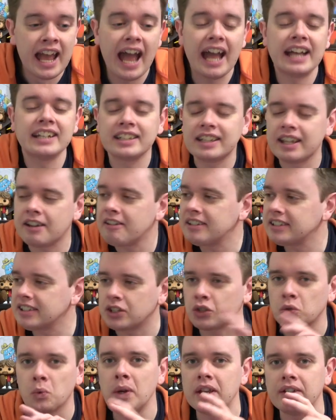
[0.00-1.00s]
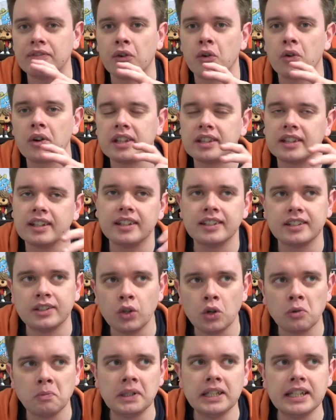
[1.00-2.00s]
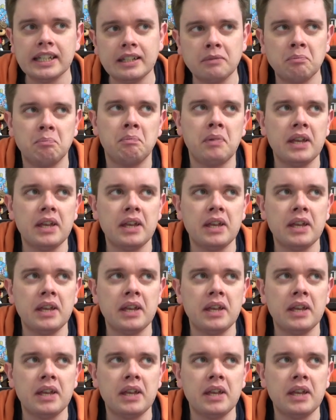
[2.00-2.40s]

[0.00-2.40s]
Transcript: And there is a tweak for it that normally